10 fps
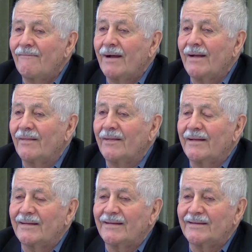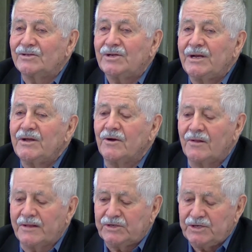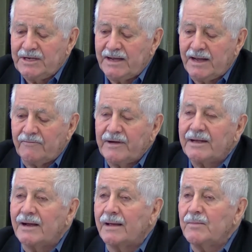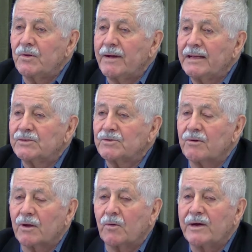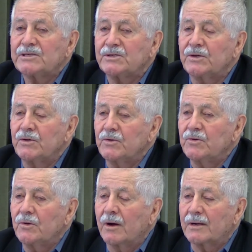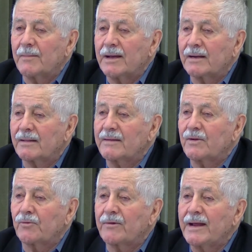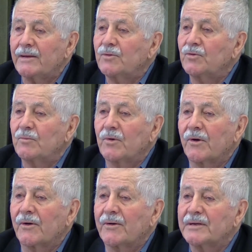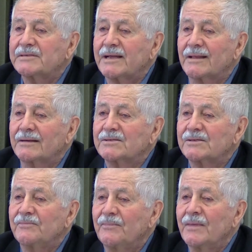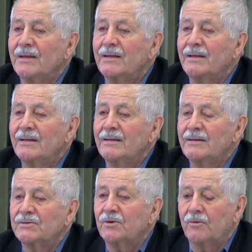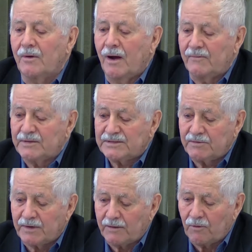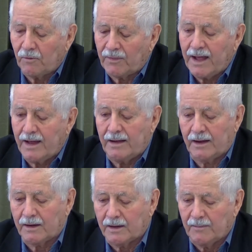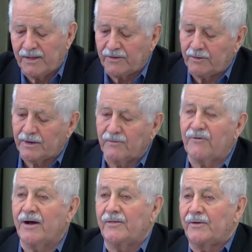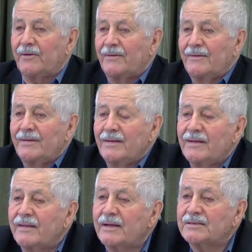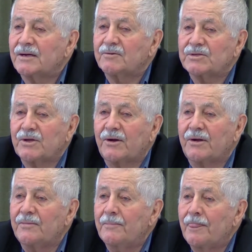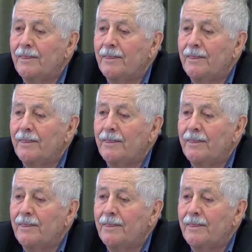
Well, genealogy, every time you answer a question, you automatically create two more. It's endless. So obviously, when I wrote that, I got a mother and a father. And that's how it started.